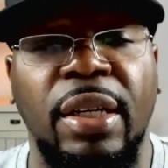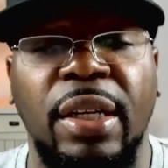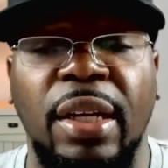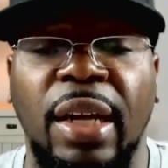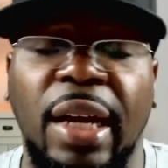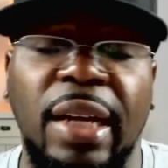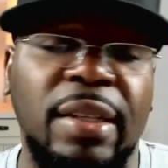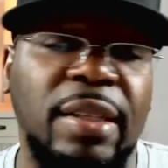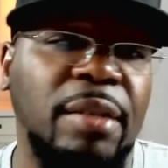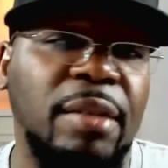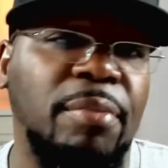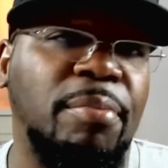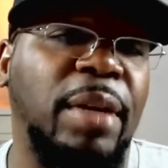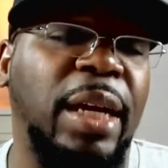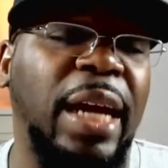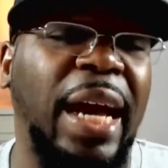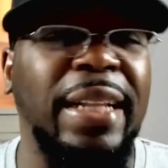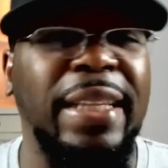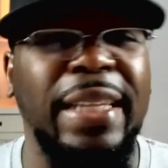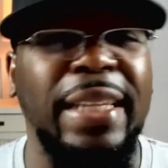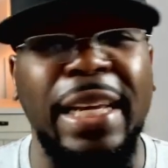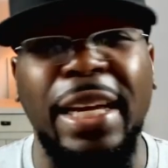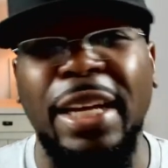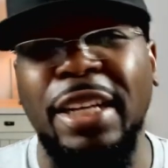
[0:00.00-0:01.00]
I said, man,
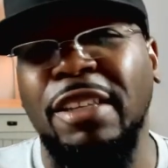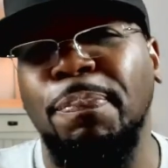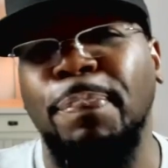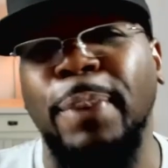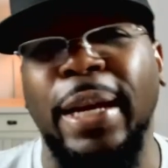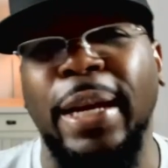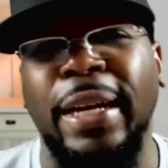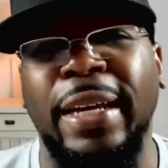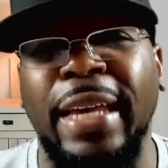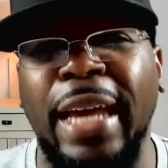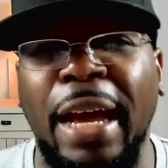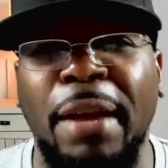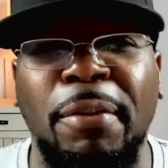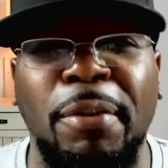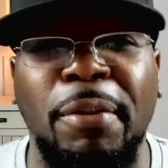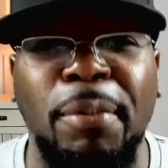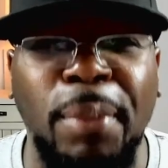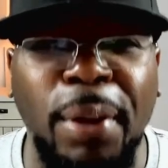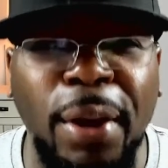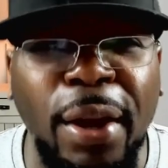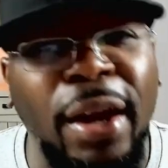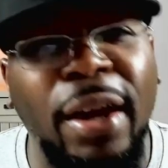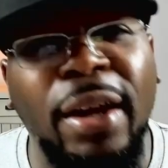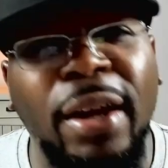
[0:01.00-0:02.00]
I did expect Captain
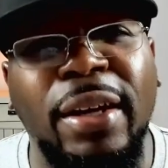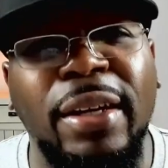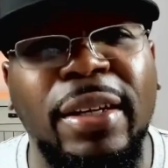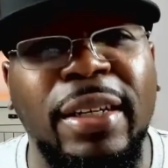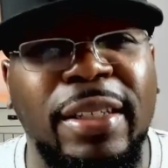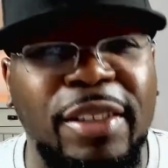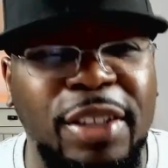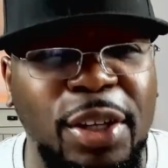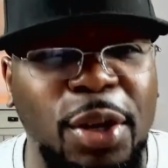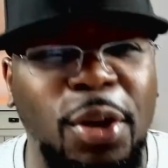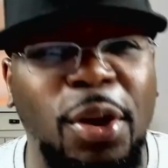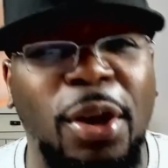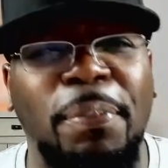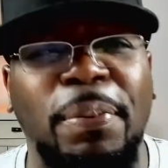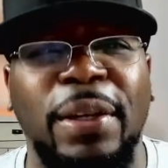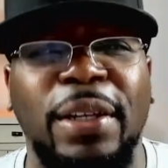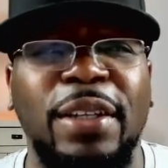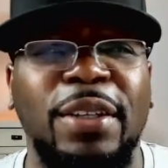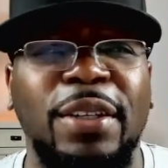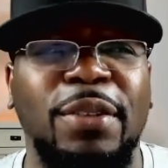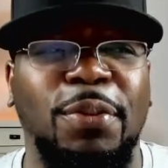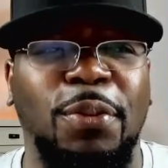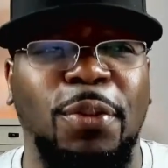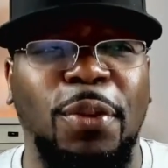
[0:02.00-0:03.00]
America to show up at
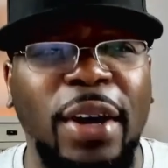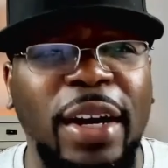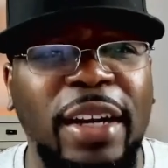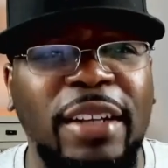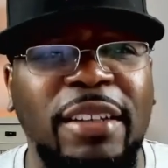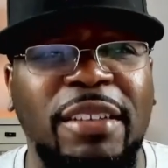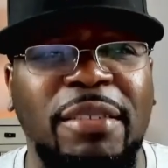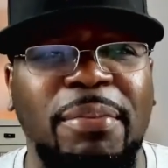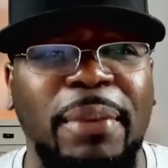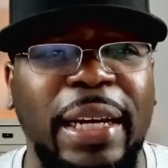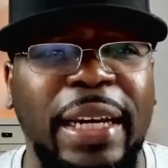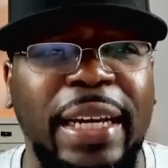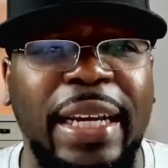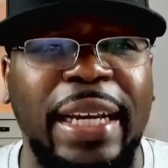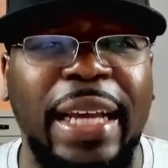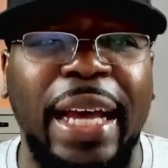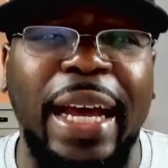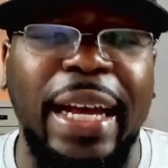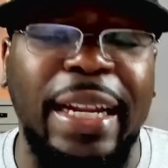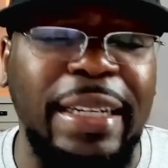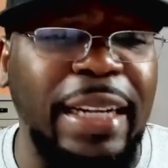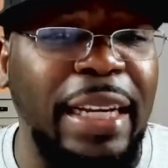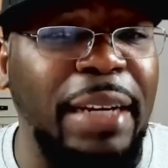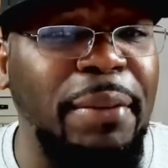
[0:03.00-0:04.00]
least once, man.
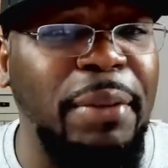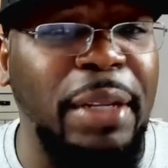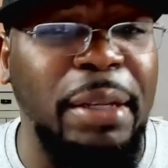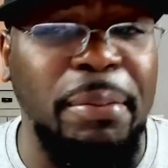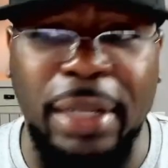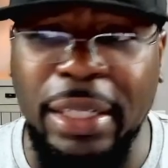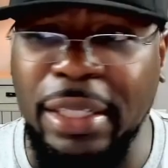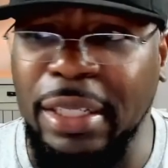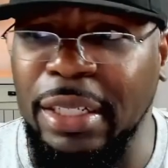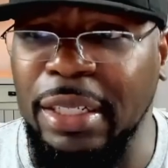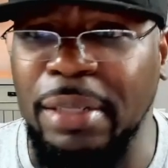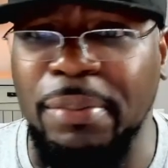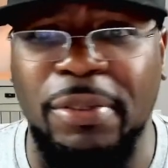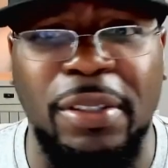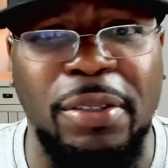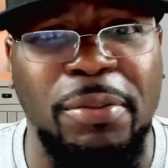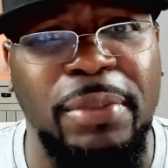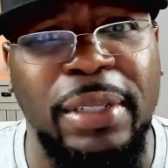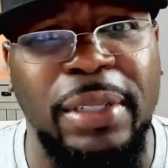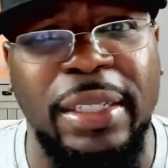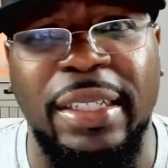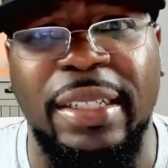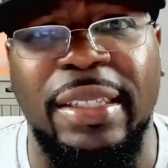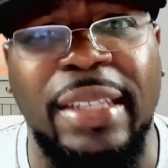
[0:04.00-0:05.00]
God damn, they mentioned him so
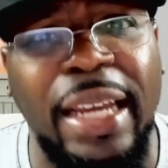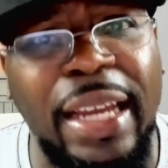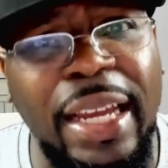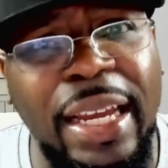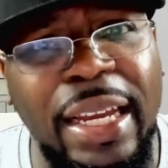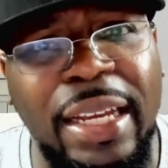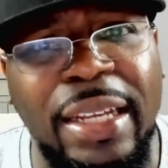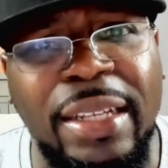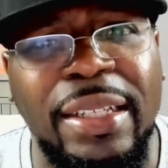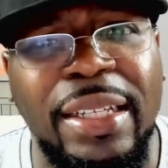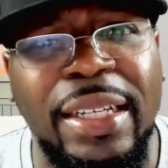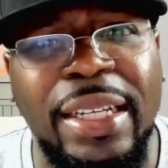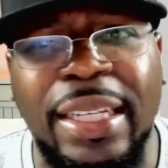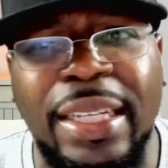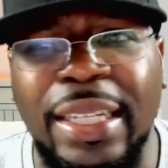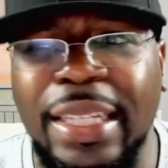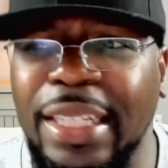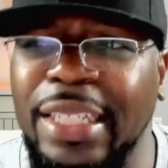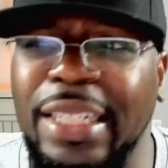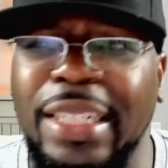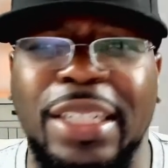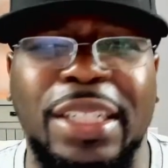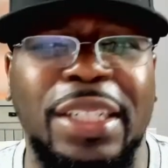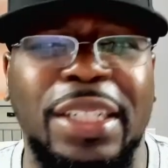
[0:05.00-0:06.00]
many times. He
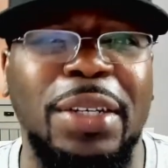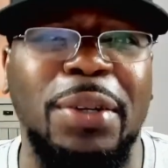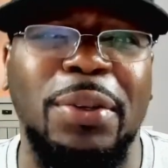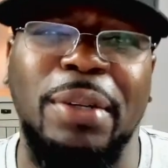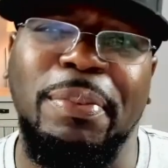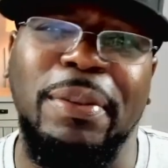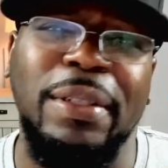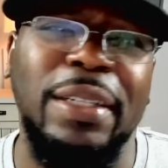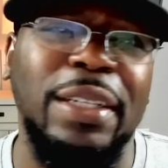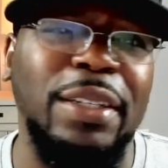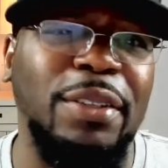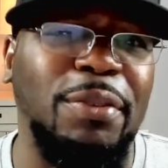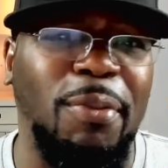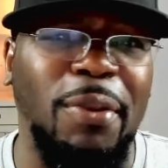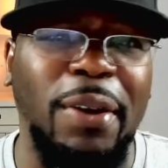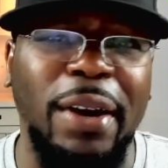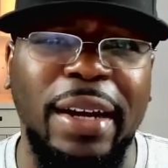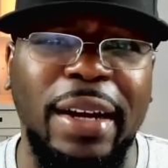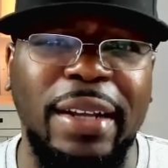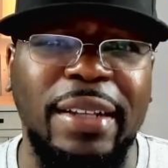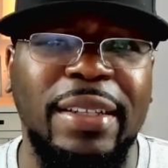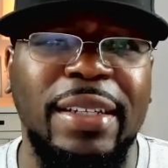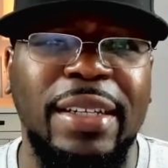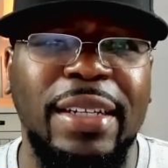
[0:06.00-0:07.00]
should have showed up at least
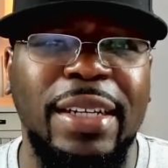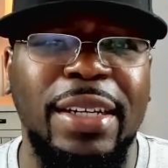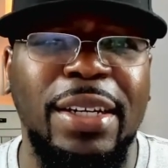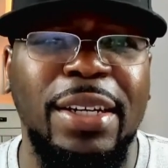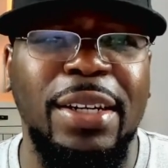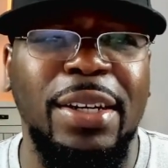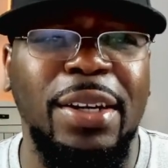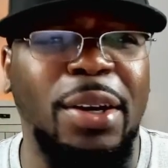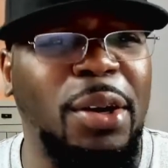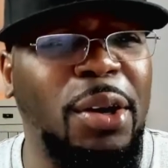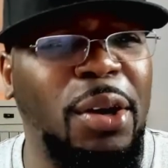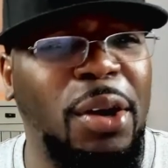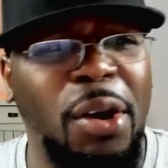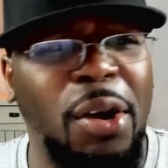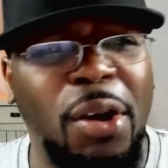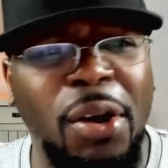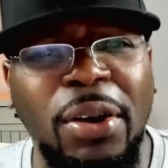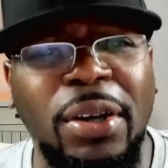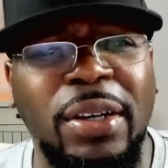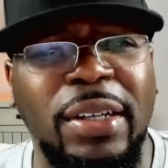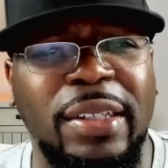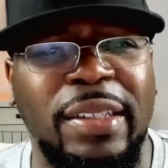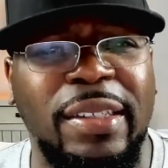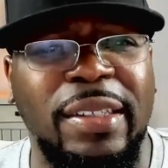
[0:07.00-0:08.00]
once. Or
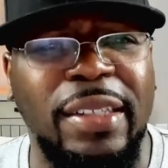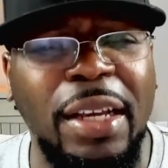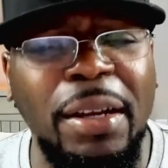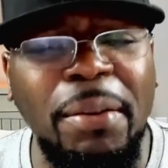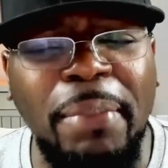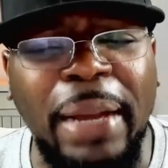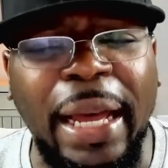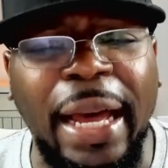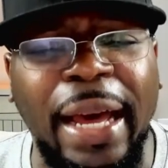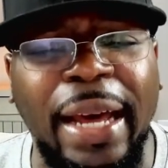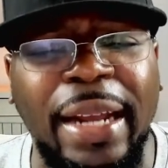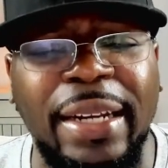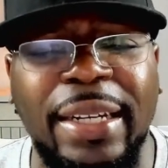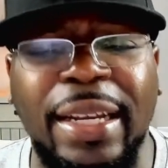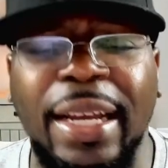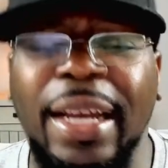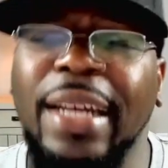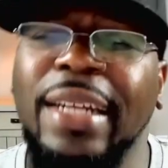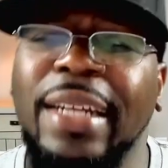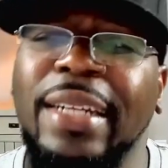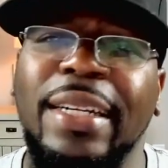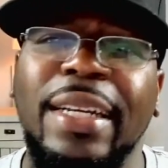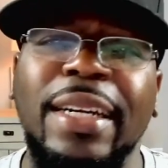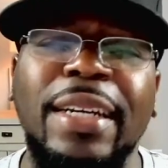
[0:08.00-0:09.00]
Hulk or somebody.
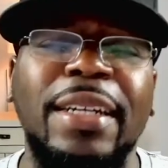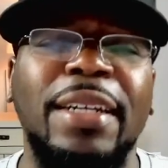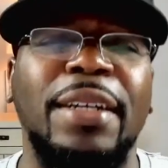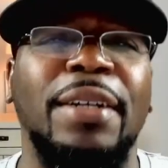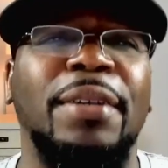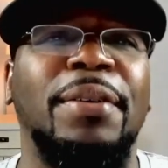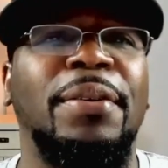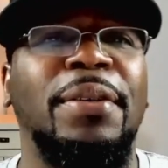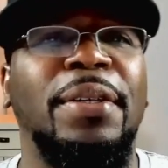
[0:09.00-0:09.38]
God damn.